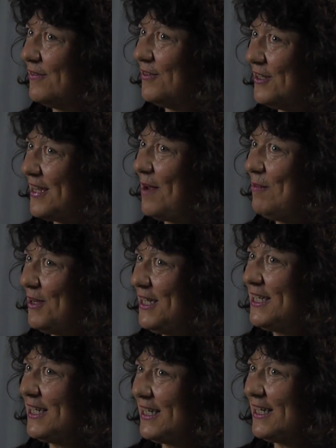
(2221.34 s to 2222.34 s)
for some
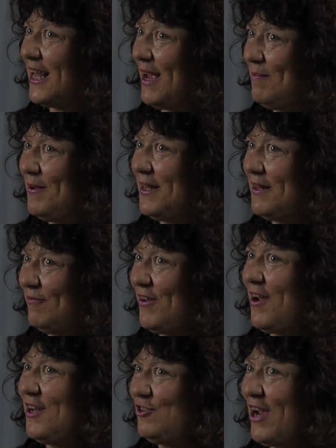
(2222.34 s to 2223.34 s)
mm-hmm. reason. I've been
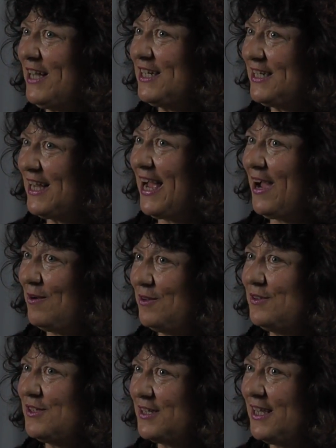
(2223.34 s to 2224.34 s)
very attracted to
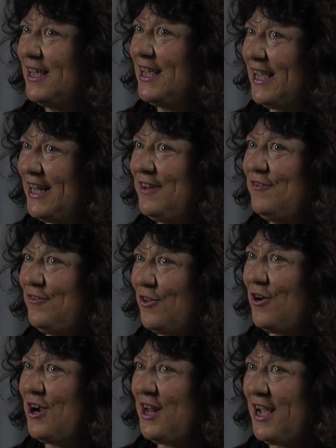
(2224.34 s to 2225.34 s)
owls. And in
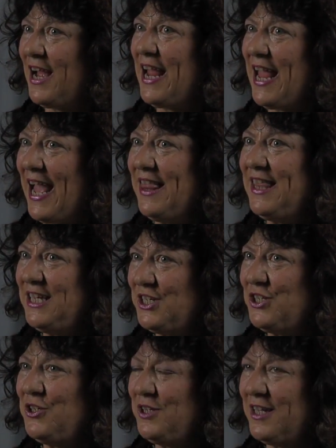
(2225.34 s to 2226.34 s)
Florida, I had
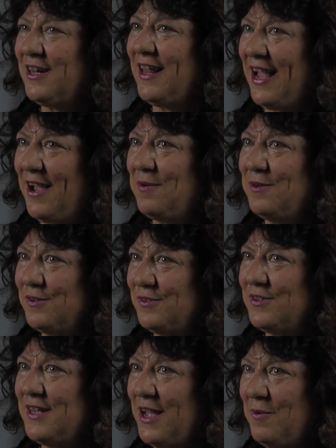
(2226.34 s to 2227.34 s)
these two little
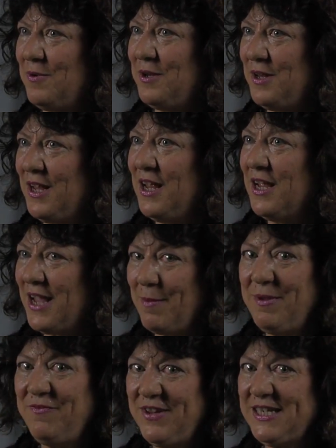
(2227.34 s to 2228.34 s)
owls that would come and